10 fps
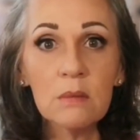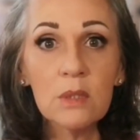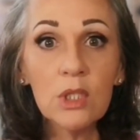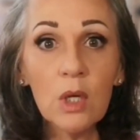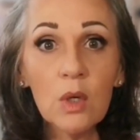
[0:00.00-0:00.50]

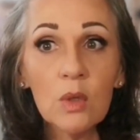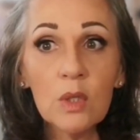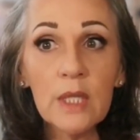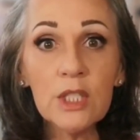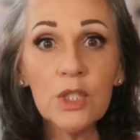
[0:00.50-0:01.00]
So
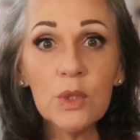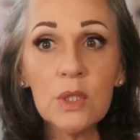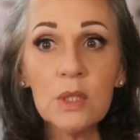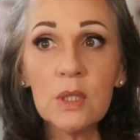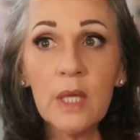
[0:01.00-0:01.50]
let's
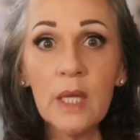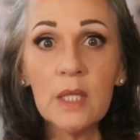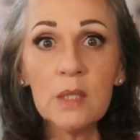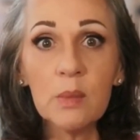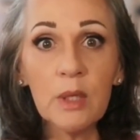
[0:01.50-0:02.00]
use
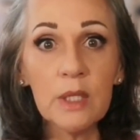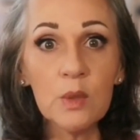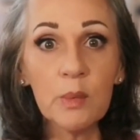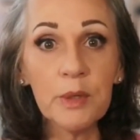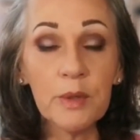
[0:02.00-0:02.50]
Kenny's appliance
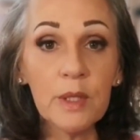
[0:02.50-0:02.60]
repair.